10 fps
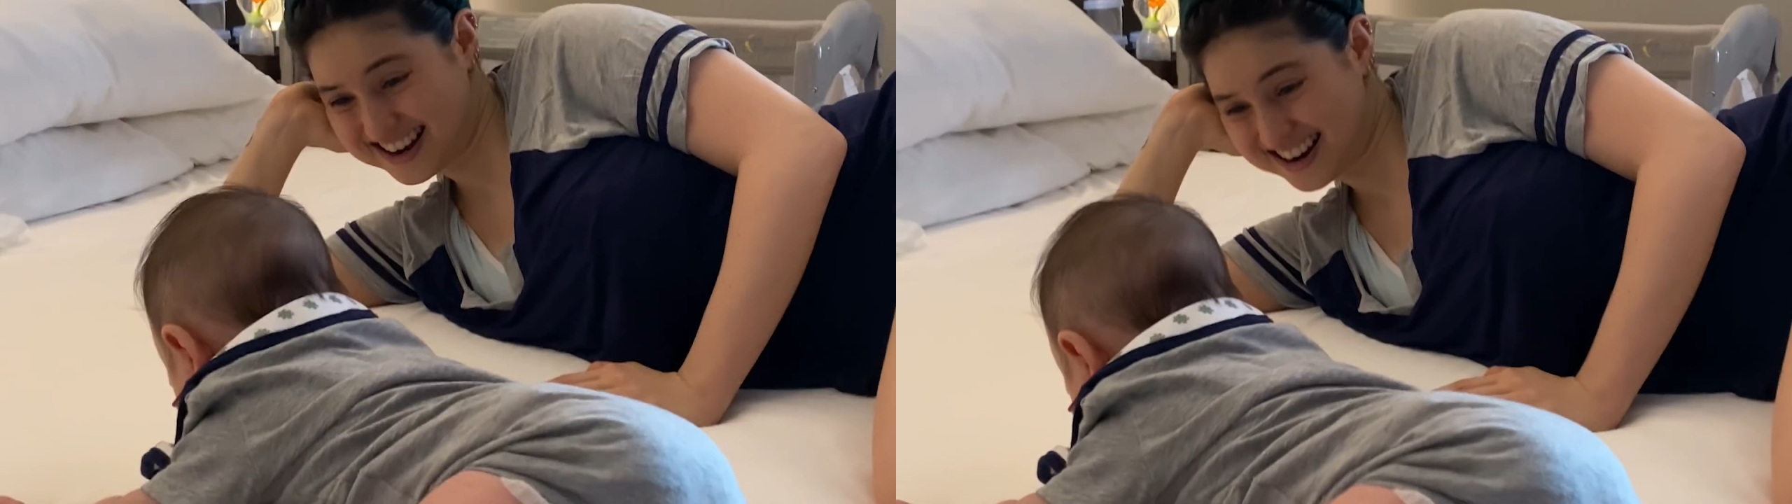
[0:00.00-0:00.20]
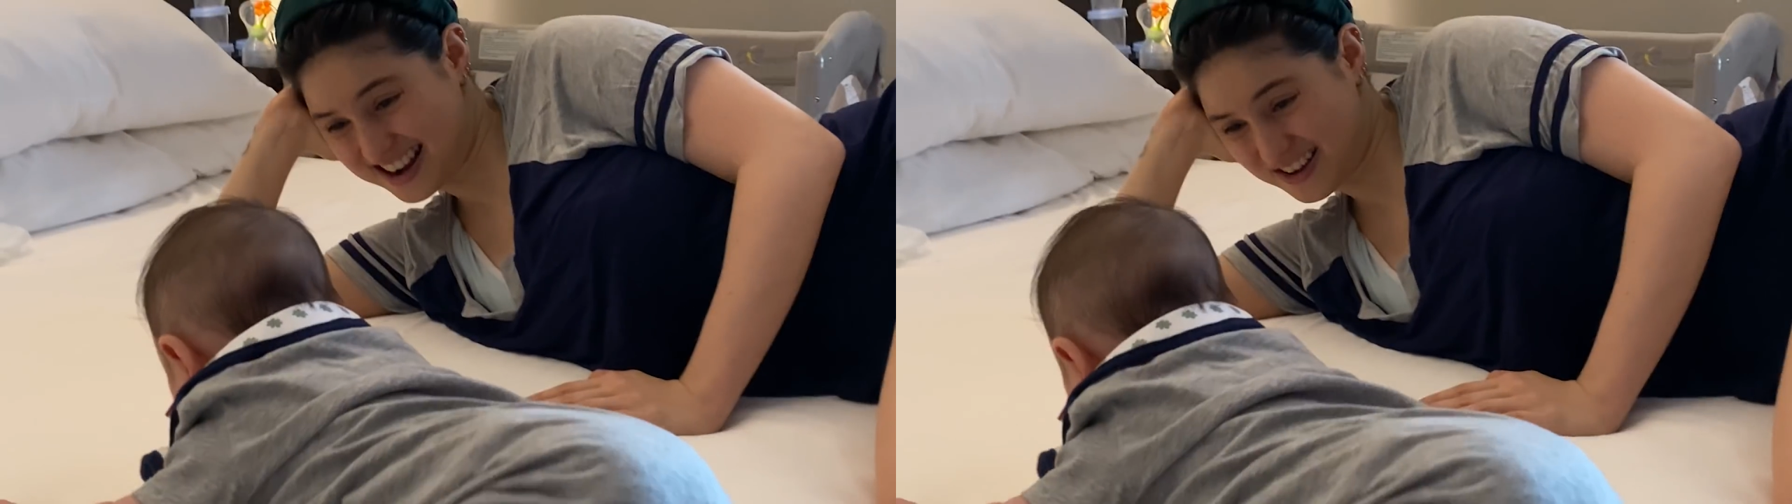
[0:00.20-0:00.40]

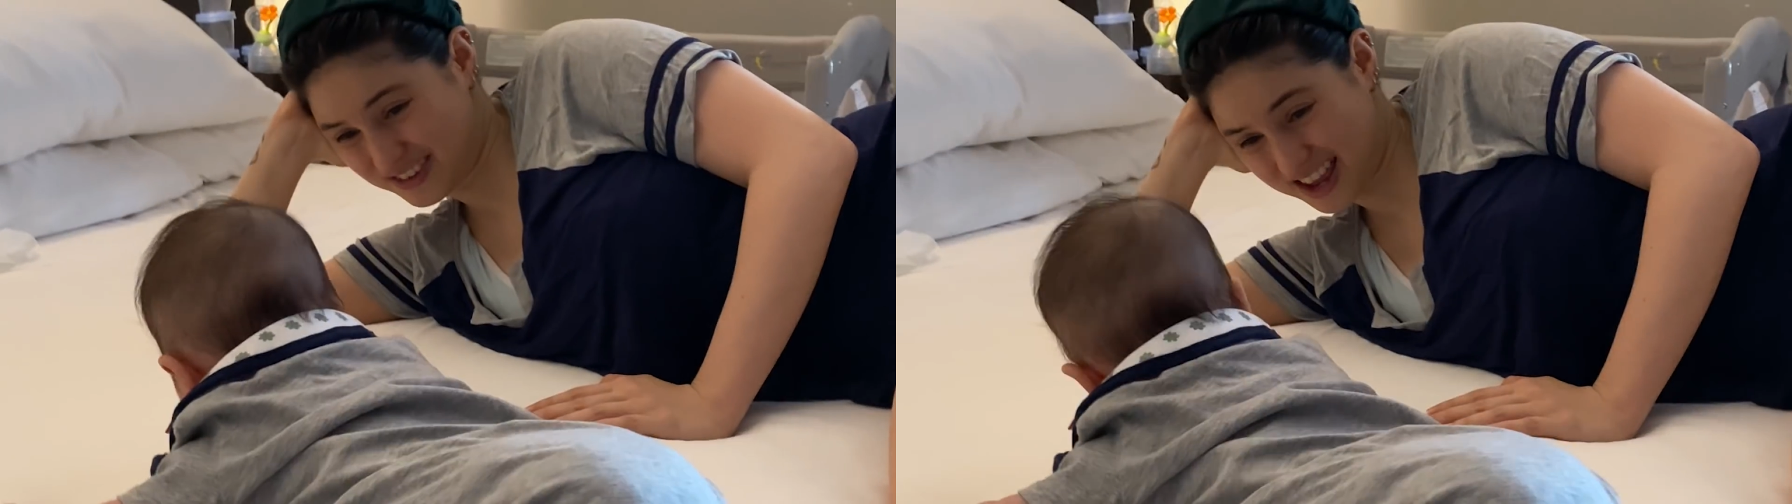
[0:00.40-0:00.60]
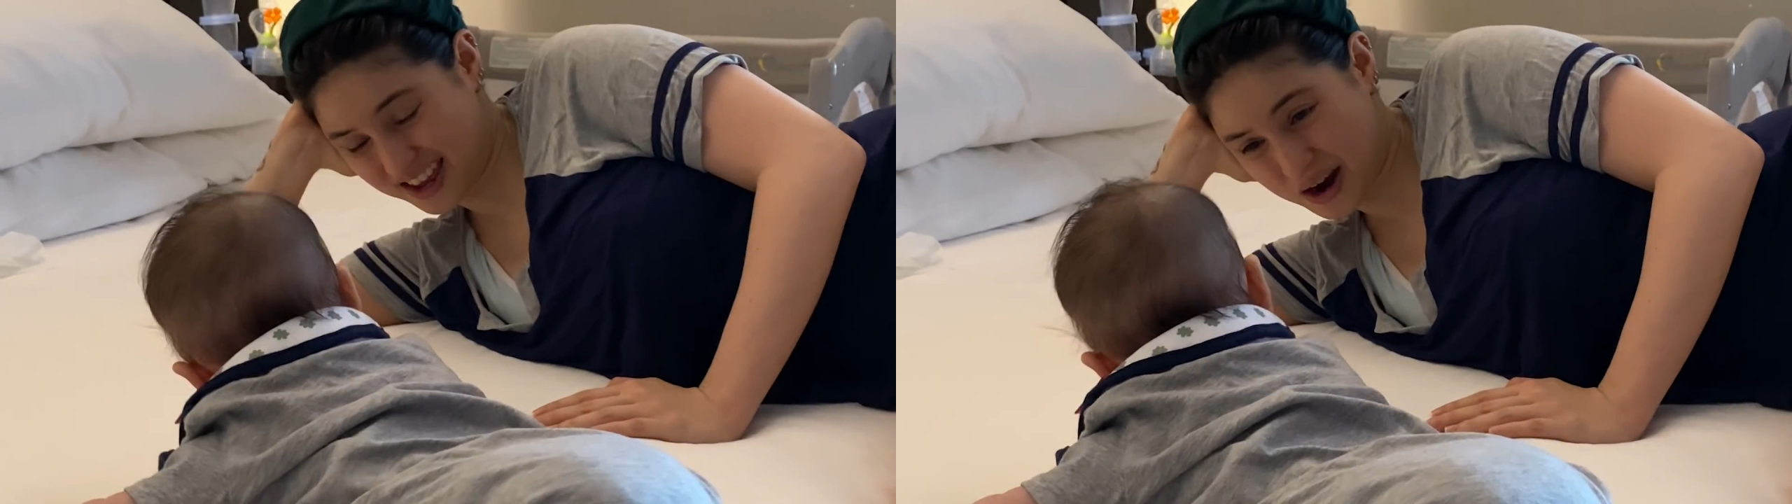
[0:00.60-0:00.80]
It
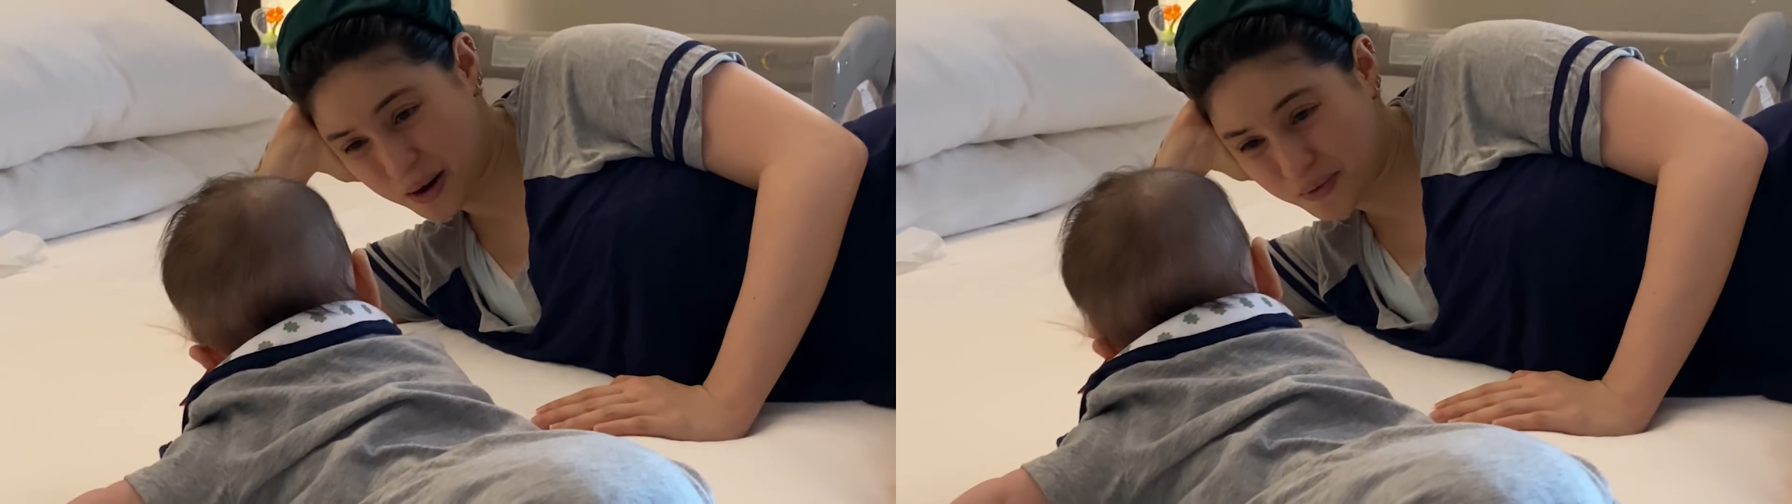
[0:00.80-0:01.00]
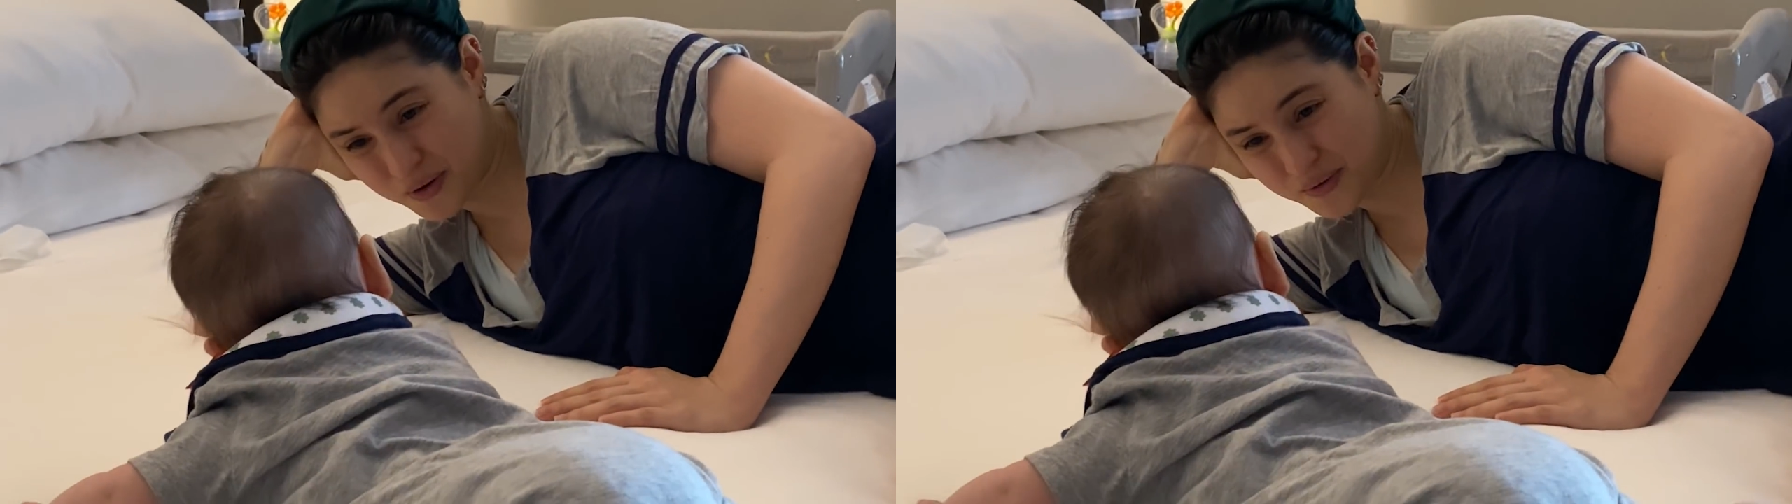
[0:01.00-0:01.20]
took me
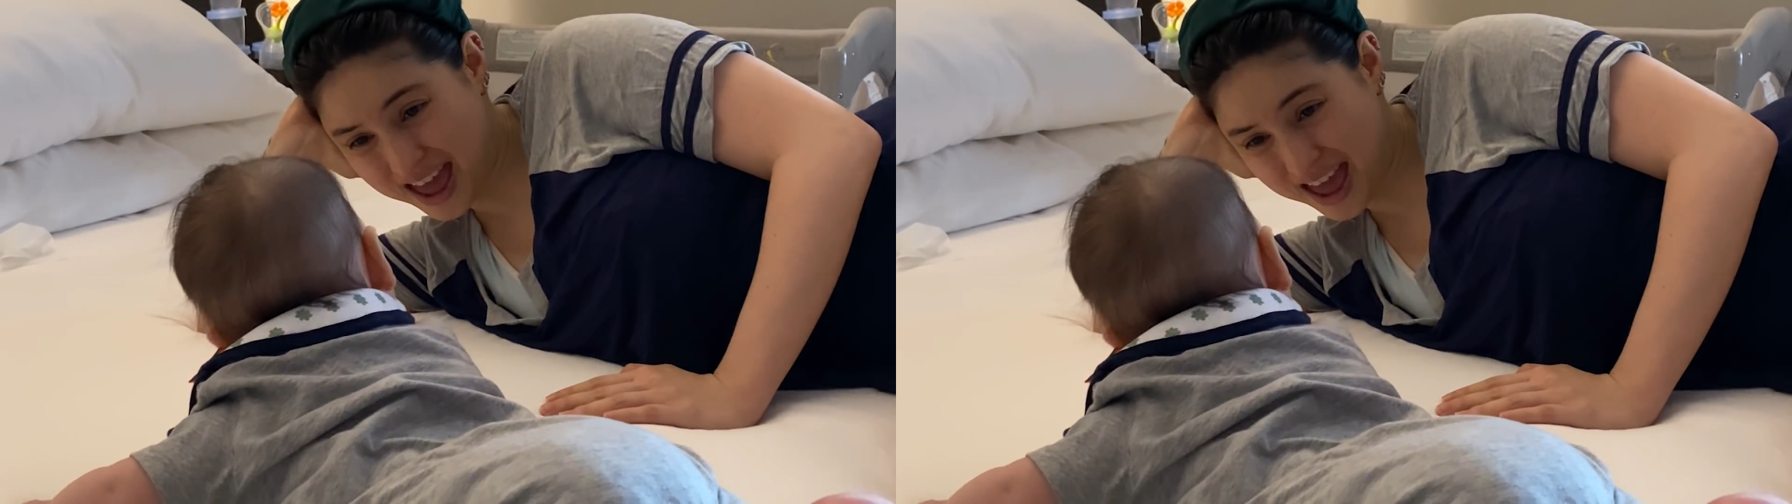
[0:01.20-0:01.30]
getting